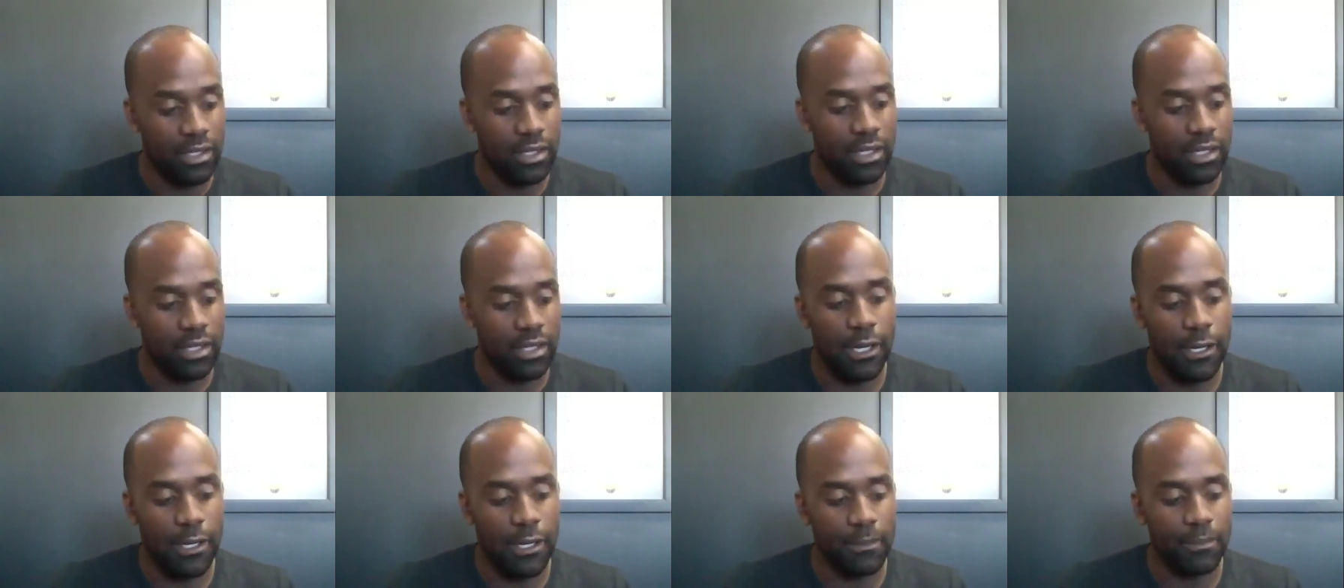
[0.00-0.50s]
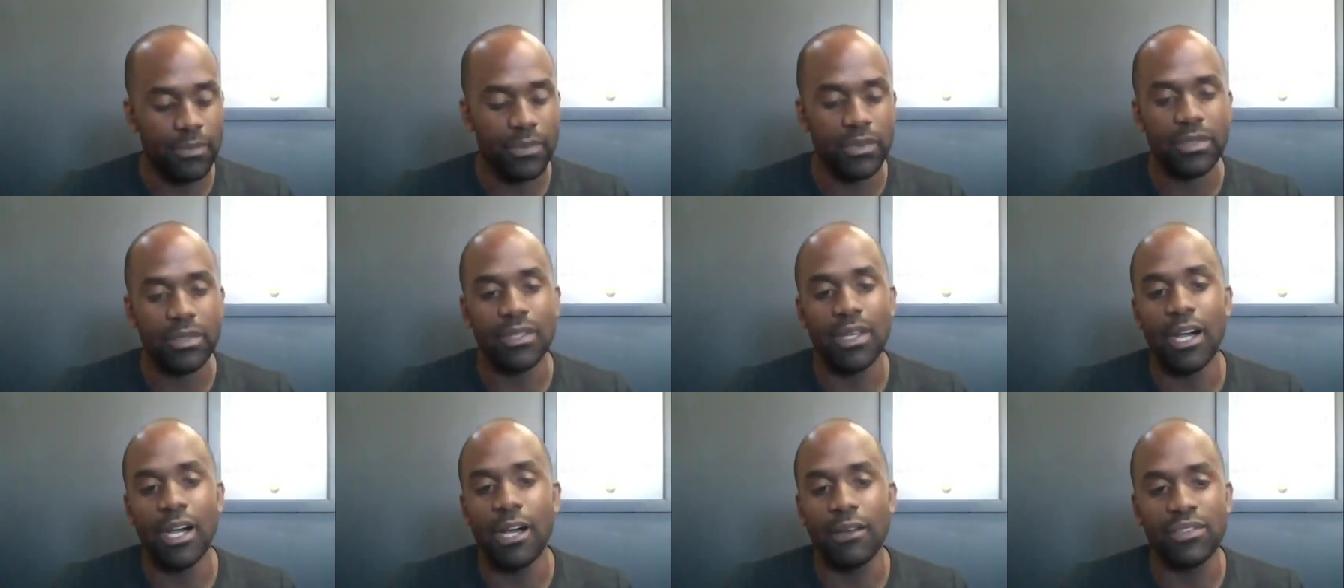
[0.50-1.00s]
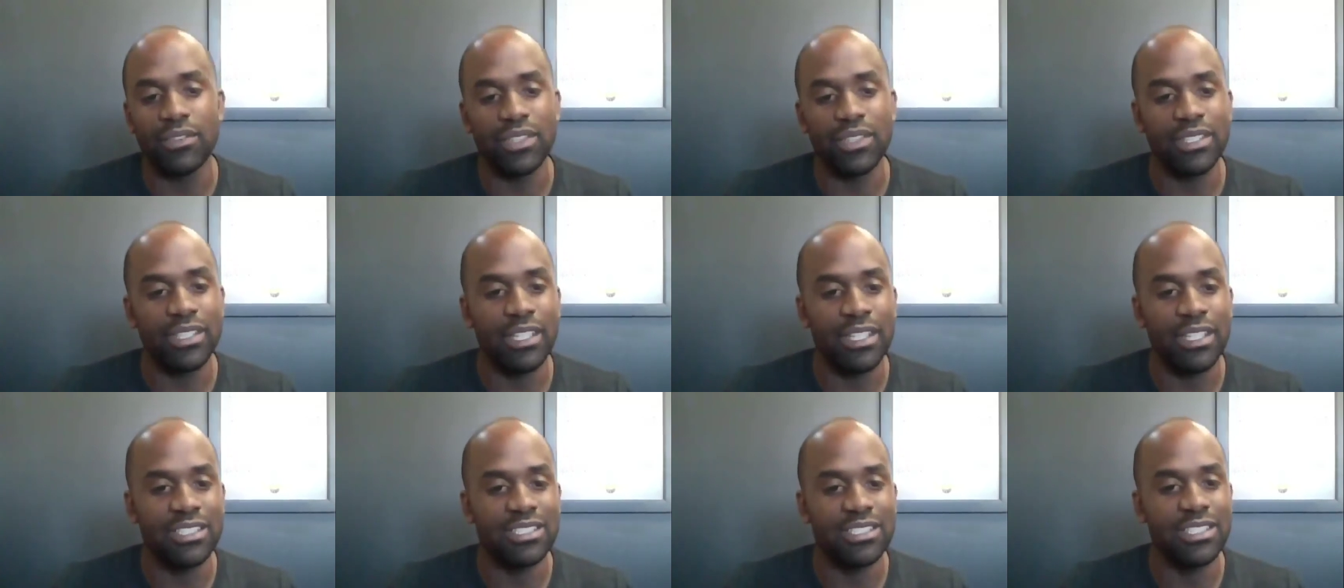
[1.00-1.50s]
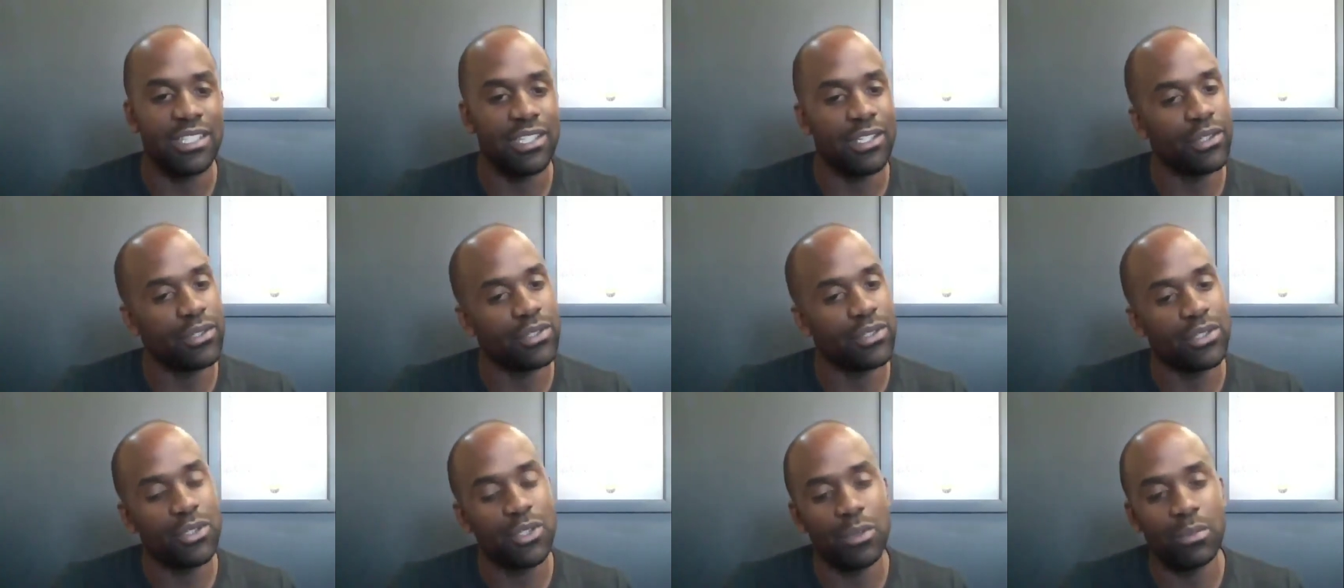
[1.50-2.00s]
um, obviously they just need to go
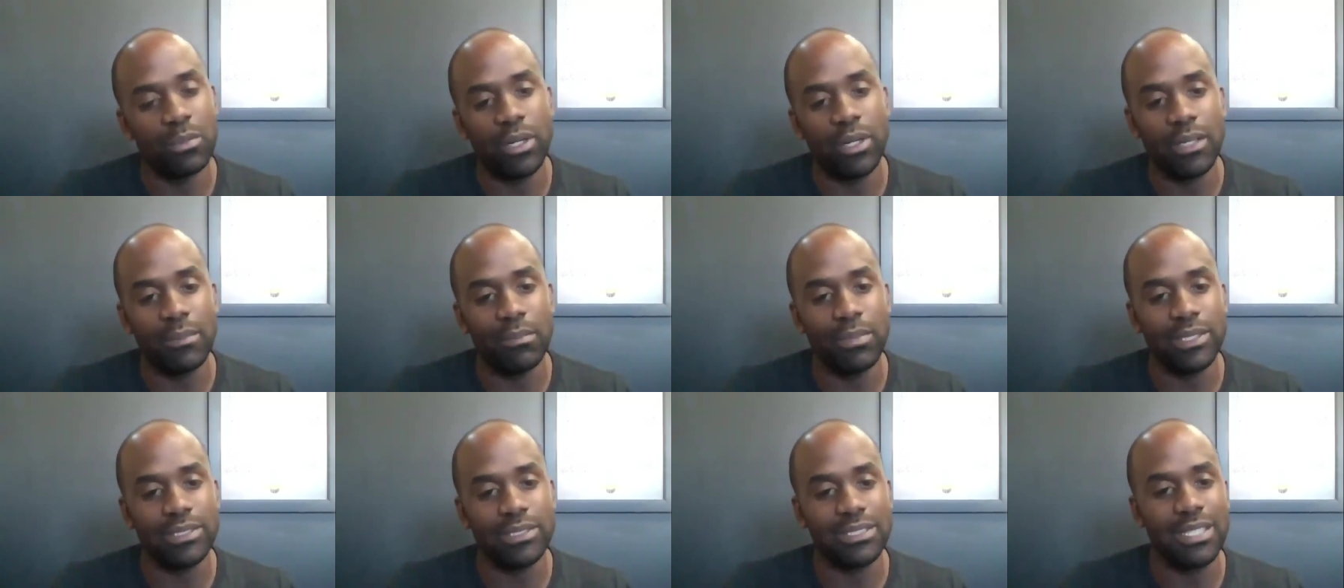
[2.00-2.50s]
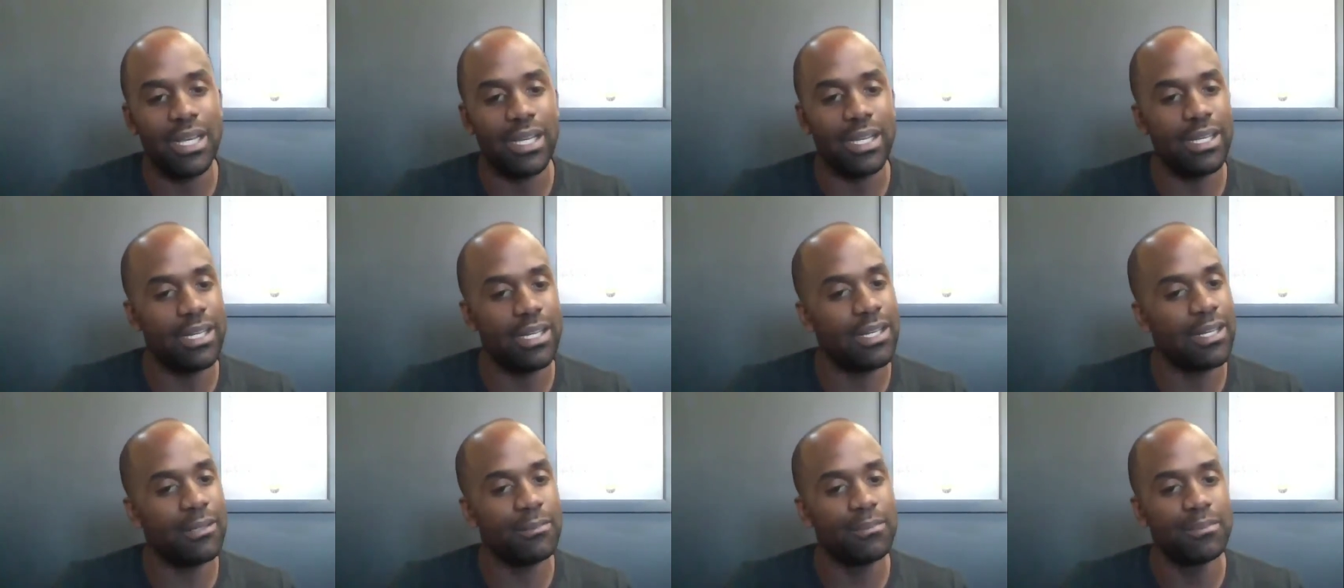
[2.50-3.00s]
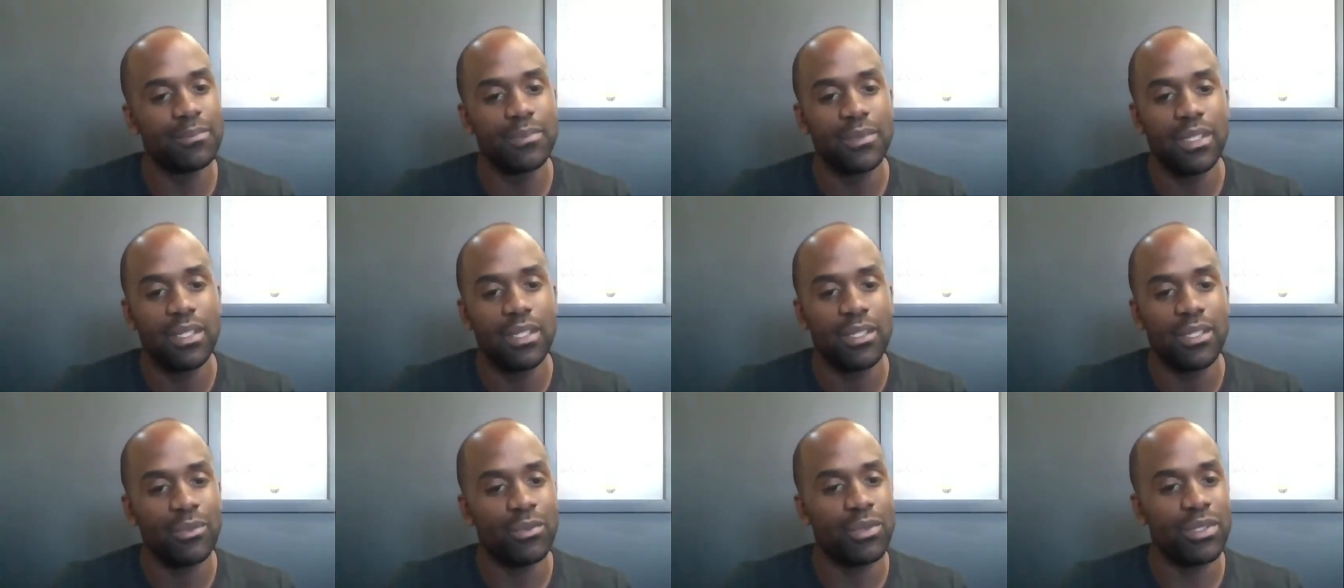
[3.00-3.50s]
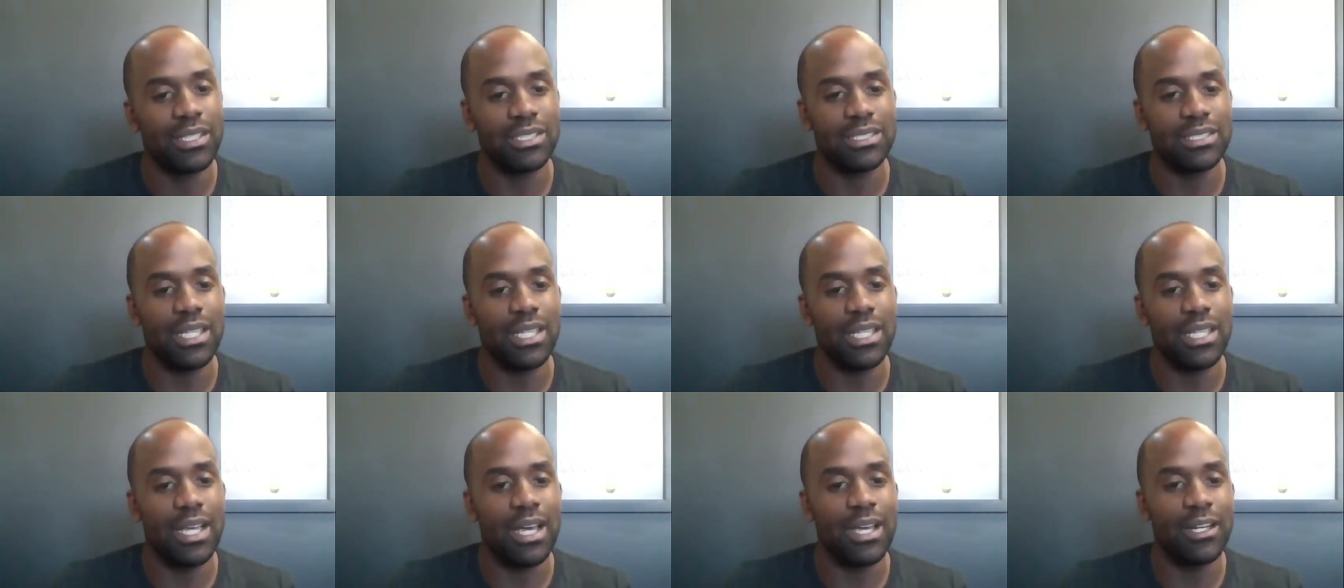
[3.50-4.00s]
to two brain business dot com. When they
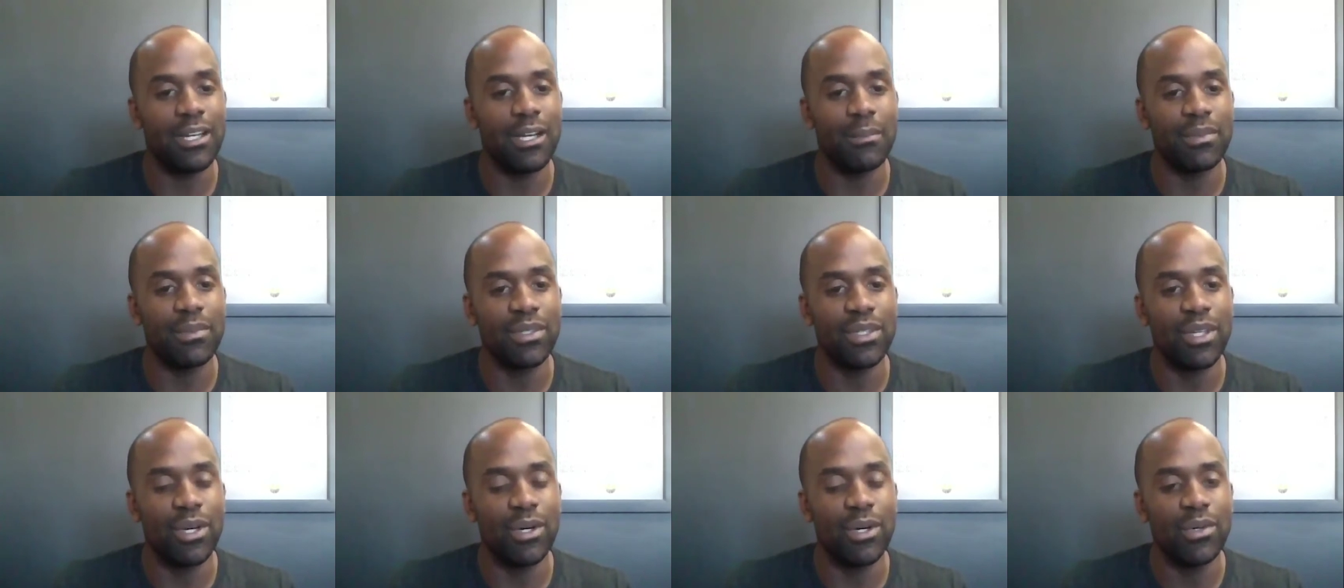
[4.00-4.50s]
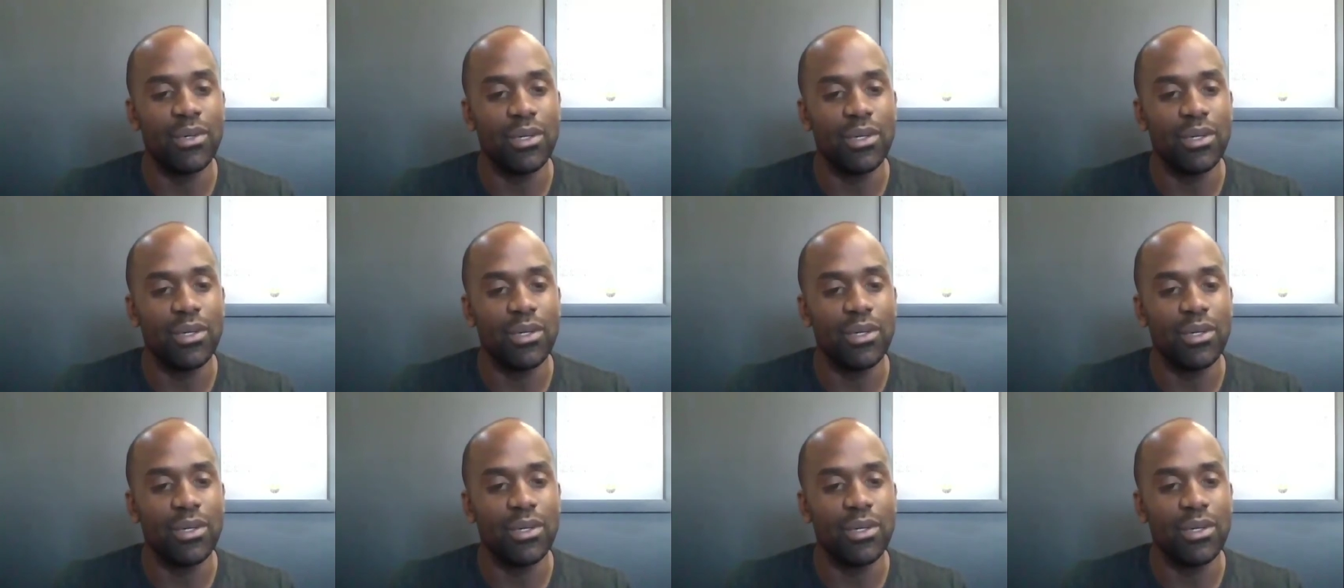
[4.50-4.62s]
sign up, you know,